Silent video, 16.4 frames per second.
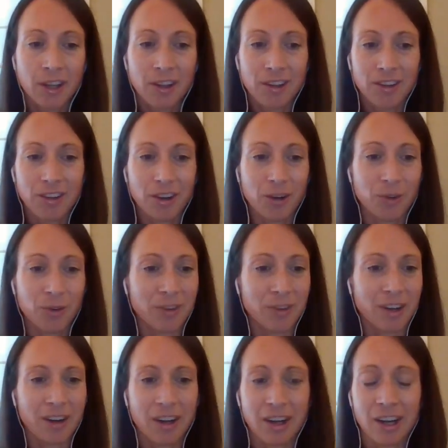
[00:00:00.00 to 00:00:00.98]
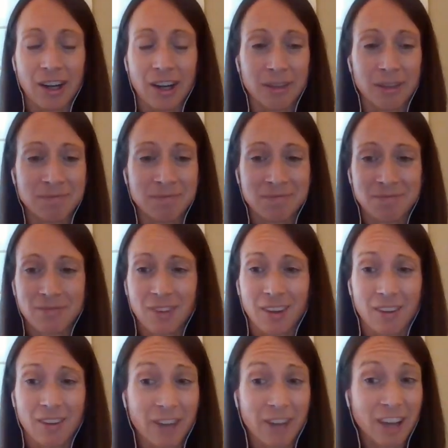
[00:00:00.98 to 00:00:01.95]
So
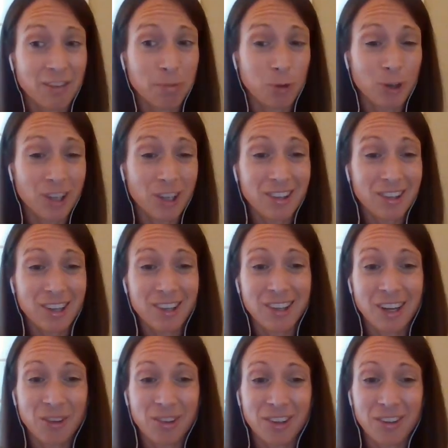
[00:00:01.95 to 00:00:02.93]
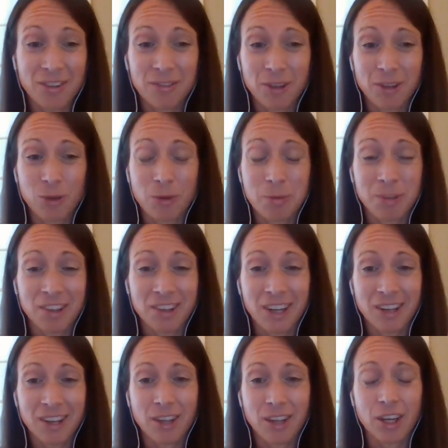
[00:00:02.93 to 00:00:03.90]
5.6 ounces for women's
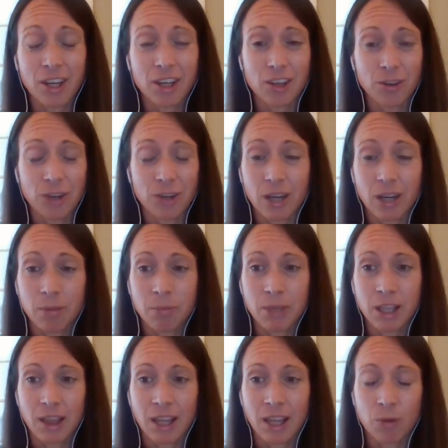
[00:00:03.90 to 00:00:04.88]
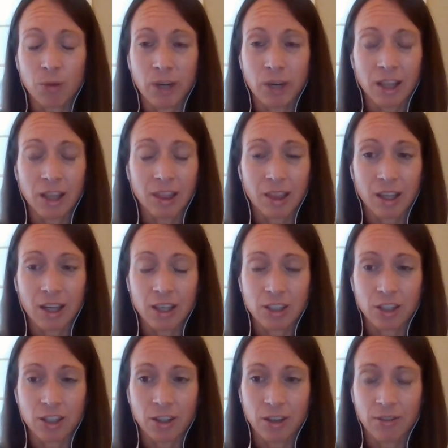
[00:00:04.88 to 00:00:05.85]
size 8, you can't beat that weight. They
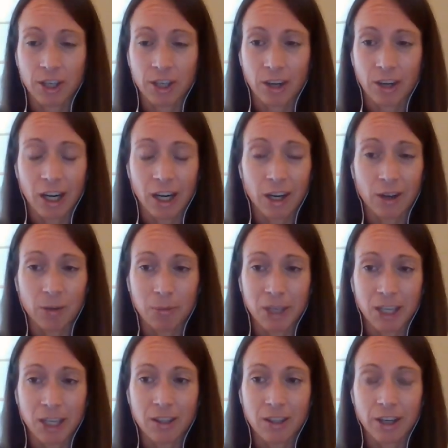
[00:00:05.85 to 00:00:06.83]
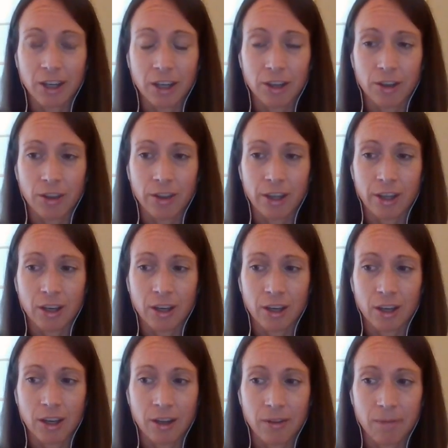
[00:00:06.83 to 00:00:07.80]
actually figured out how to make it lighter
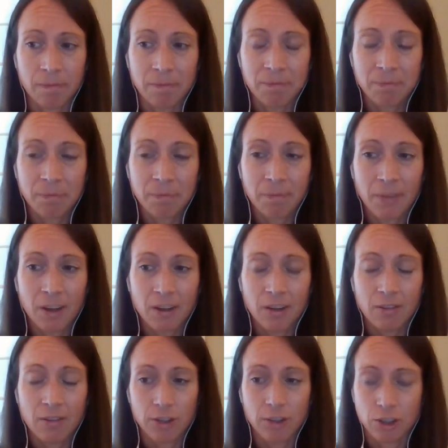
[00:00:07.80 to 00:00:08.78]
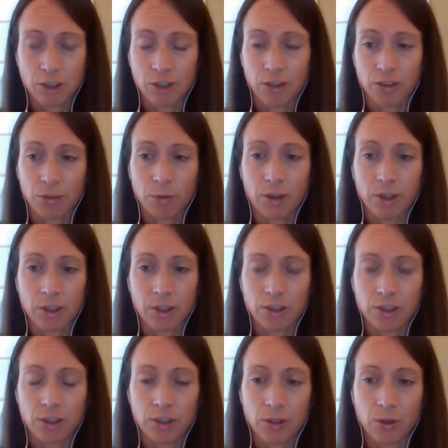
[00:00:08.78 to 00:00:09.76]
than versions 1 or
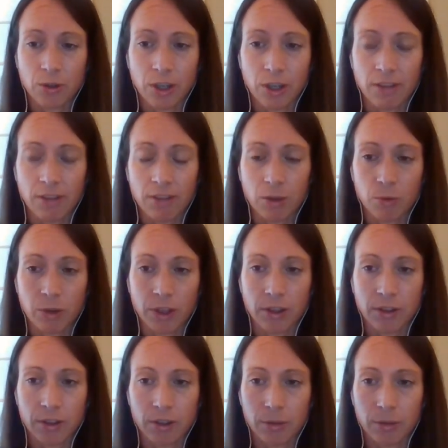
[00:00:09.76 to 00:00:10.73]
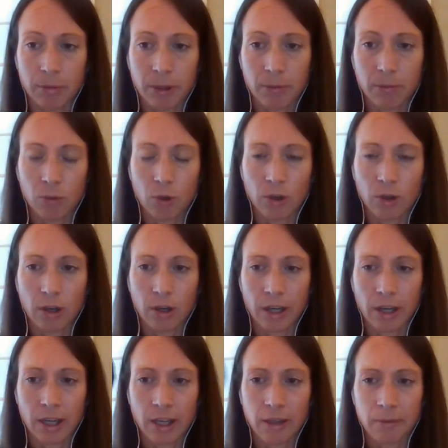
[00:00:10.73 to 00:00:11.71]
2, even with a little bit
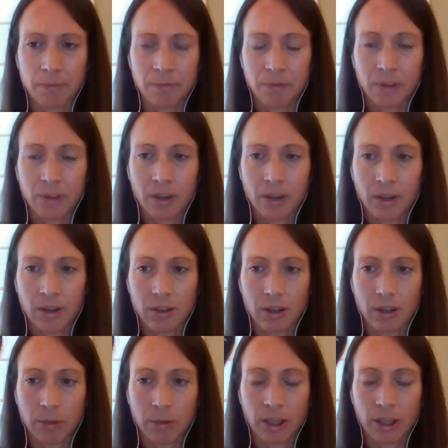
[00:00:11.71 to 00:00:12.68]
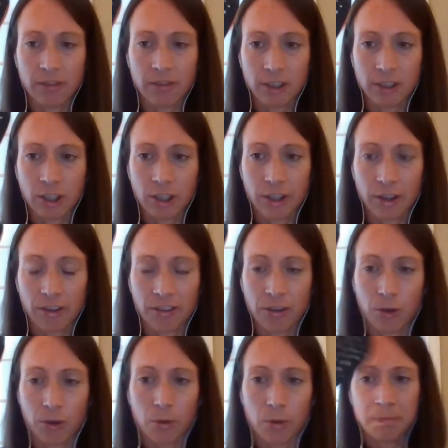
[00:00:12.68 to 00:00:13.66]
more rubber coverage on the
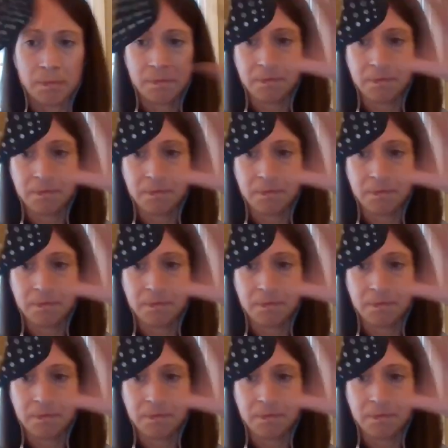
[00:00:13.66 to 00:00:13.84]
sole.